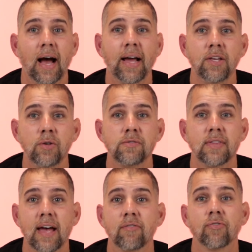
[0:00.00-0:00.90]
I used
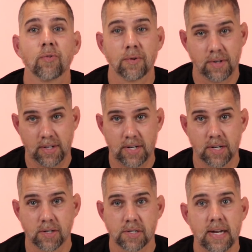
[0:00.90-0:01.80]
that for
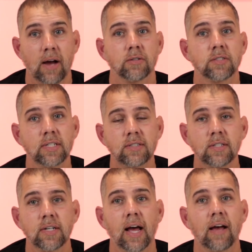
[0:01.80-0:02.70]
years. Now, since
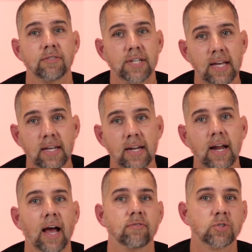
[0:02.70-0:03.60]
then, I've taken
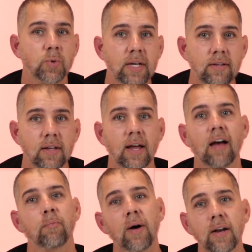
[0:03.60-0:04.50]
it, I've tweaked it,
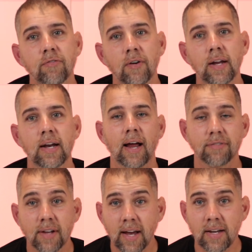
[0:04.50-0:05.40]
I've modified it,
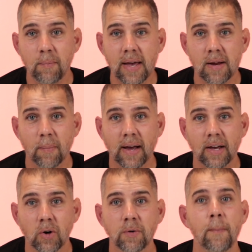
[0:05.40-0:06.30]
I've kind of made it my
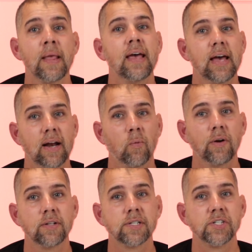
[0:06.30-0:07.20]
own, and I
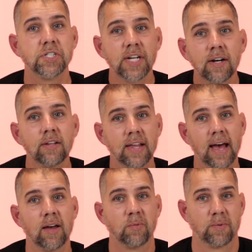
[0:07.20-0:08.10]
wanted to share
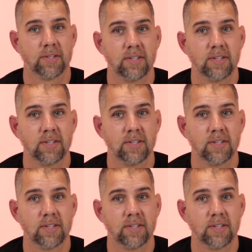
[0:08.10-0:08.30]
that with